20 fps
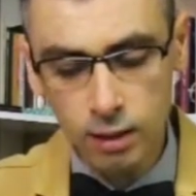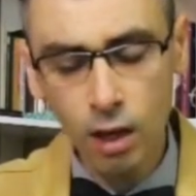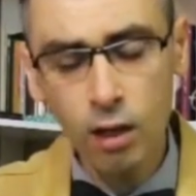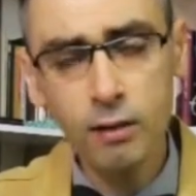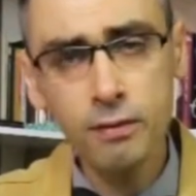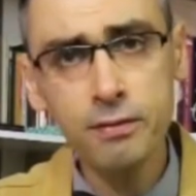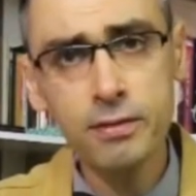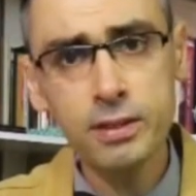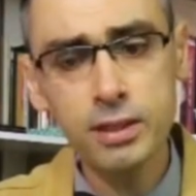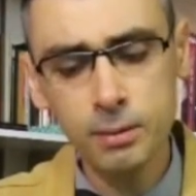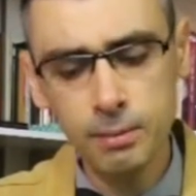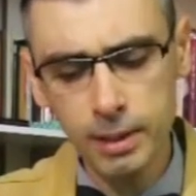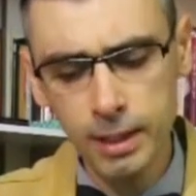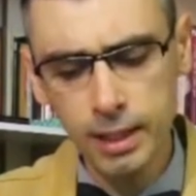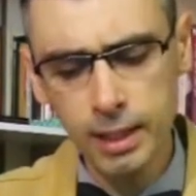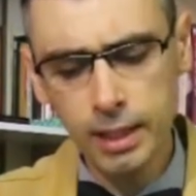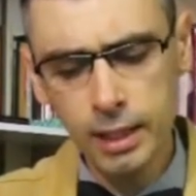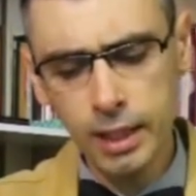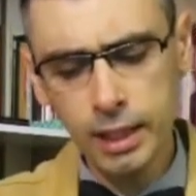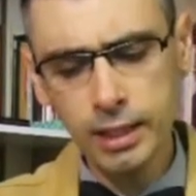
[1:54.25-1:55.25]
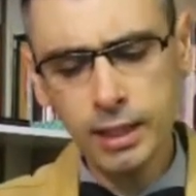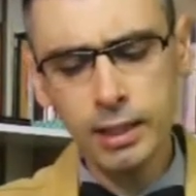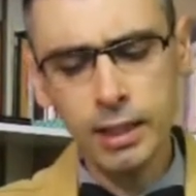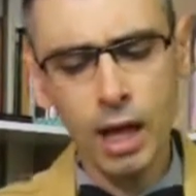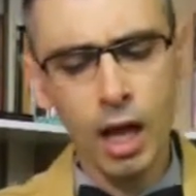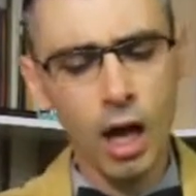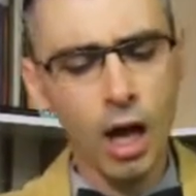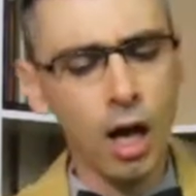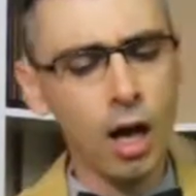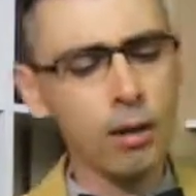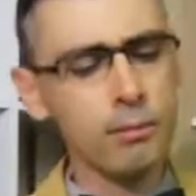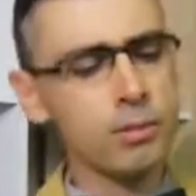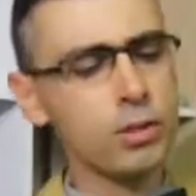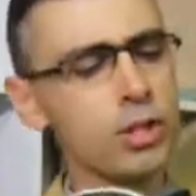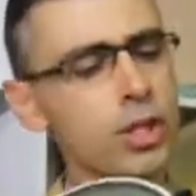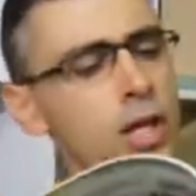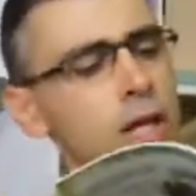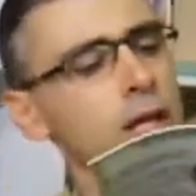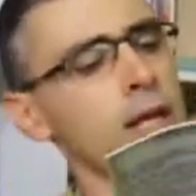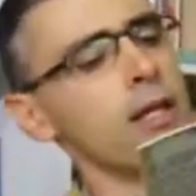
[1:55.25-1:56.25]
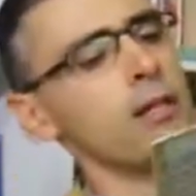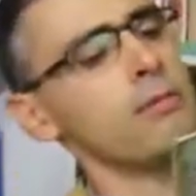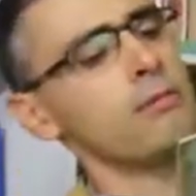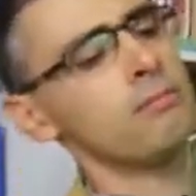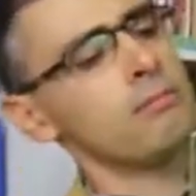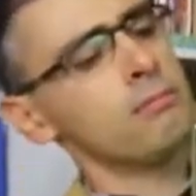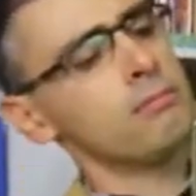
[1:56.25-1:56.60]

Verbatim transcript: comfortably in an armchair,